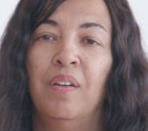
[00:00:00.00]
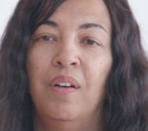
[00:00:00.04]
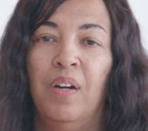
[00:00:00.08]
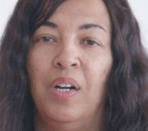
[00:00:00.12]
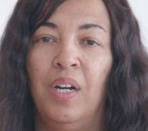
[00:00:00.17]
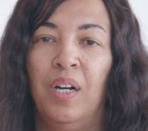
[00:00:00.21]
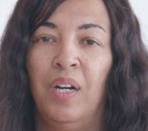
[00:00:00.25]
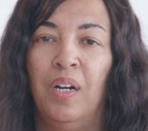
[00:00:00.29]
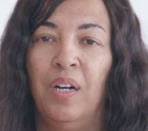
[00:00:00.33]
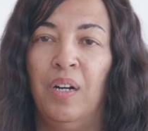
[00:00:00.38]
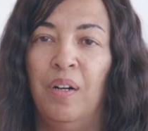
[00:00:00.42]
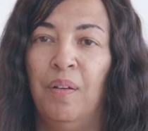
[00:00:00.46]

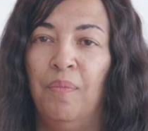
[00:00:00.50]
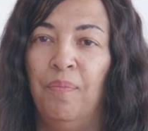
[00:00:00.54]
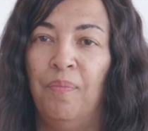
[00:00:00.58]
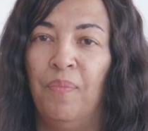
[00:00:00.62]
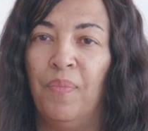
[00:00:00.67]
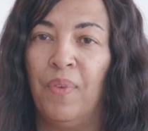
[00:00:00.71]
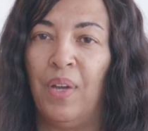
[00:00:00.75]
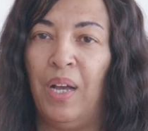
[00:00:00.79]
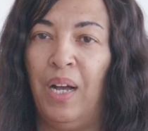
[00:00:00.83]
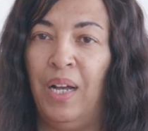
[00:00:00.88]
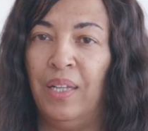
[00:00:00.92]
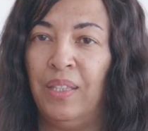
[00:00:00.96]

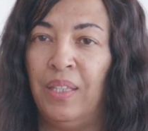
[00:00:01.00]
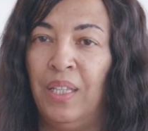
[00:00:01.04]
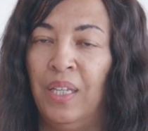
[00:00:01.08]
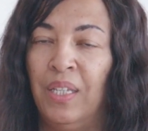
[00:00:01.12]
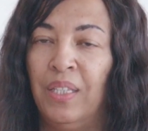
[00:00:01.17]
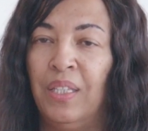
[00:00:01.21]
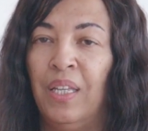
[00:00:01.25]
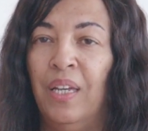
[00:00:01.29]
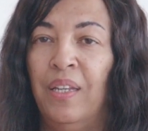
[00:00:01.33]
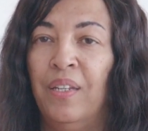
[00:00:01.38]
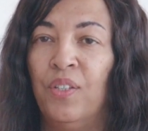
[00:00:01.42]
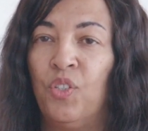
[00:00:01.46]
I
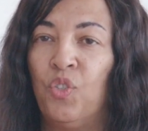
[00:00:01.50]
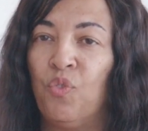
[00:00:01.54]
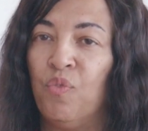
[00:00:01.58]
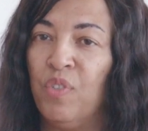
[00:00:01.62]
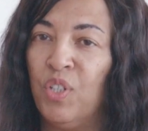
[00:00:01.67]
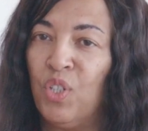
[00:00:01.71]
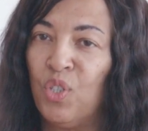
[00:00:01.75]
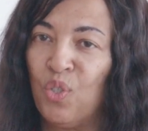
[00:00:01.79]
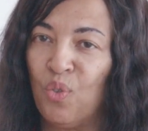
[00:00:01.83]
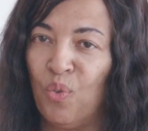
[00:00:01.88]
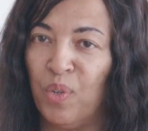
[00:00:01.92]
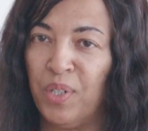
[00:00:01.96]
think that it's
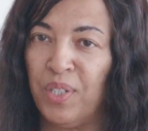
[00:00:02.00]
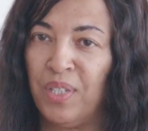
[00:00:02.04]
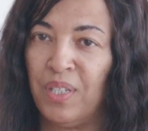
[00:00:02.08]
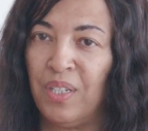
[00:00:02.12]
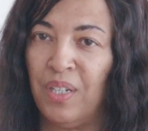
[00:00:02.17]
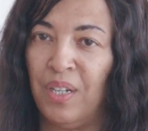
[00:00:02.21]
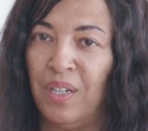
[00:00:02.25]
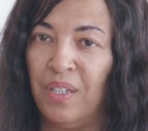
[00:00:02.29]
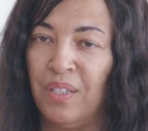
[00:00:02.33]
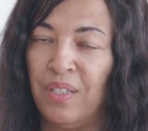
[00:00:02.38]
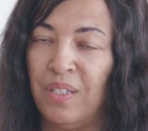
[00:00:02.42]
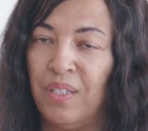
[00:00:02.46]
resourced
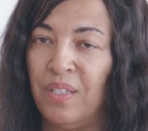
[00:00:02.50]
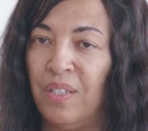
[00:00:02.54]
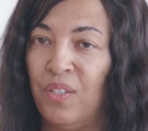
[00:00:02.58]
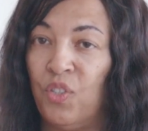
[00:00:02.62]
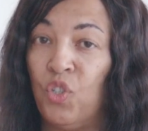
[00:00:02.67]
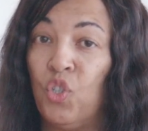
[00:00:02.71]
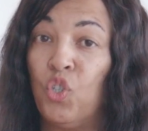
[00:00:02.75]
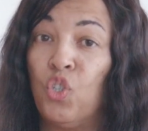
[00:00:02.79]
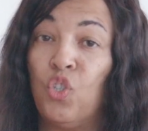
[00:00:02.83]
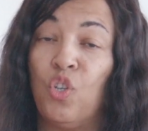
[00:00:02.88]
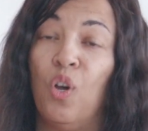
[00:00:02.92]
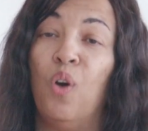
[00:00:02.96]
us
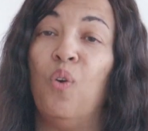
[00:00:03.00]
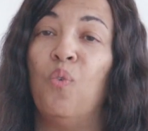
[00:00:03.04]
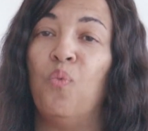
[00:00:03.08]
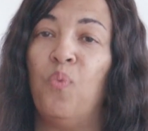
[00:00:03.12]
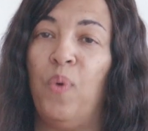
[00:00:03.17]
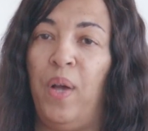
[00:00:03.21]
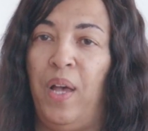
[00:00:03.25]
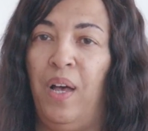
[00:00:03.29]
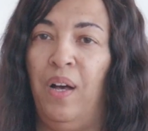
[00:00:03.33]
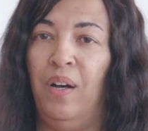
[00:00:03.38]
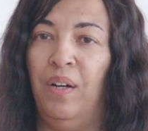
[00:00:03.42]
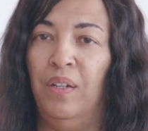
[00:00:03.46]
so
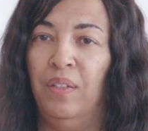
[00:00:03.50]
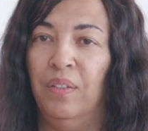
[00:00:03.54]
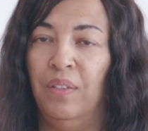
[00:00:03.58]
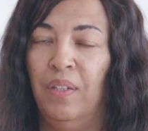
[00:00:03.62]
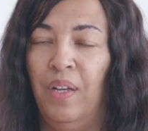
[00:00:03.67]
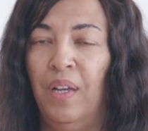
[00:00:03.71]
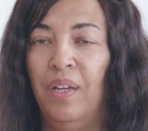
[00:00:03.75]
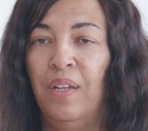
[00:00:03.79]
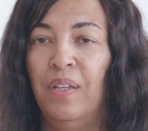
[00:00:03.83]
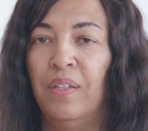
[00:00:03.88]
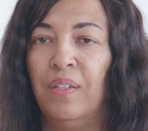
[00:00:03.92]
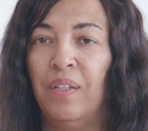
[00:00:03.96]
well
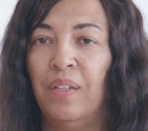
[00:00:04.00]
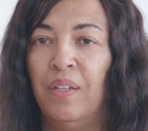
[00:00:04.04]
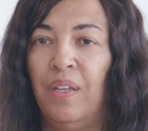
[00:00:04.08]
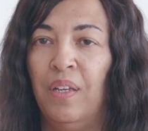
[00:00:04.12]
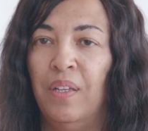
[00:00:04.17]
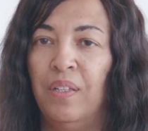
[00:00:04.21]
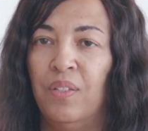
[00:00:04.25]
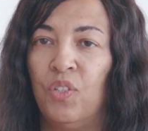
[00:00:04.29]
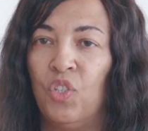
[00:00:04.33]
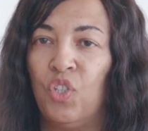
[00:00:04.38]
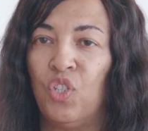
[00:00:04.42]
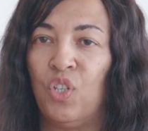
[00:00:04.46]

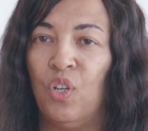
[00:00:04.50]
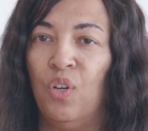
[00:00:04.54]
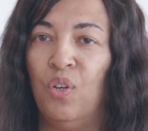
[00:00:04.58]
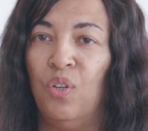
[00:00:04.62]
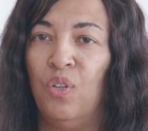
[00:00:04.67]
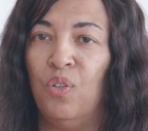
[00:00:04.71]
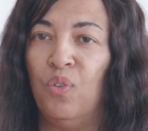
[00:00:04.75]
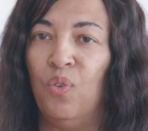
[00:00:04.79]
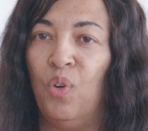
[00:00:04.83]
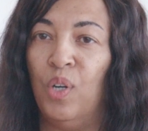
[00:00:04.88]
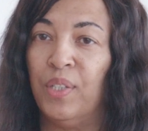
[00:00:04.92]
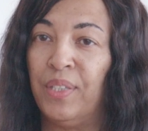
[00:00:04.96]
and
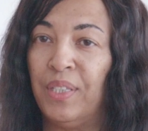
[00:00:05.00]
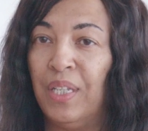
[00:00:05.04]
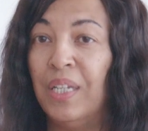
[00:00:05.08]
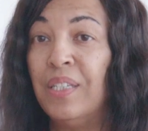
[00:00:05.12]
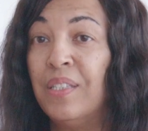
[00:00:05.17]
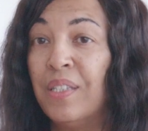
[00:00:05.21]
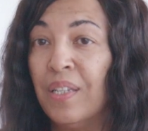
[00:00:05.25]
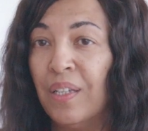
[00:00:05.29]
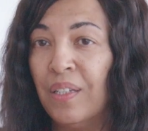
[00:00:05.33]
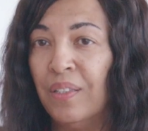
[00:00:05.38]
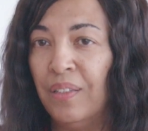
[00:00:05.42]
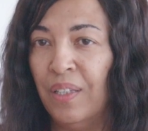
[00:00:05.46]
so
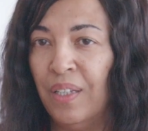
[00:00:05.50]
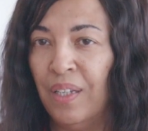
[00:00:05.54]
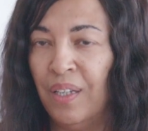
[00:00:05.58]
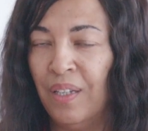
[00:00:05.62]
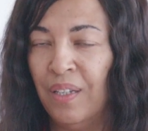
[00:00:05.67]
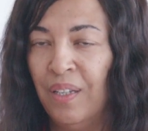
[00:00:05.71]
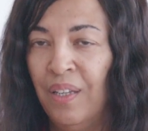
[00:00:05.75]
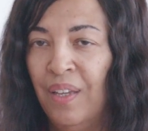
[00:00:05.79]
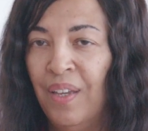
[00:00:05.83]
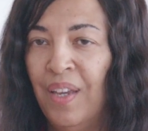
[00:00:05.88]
authentically.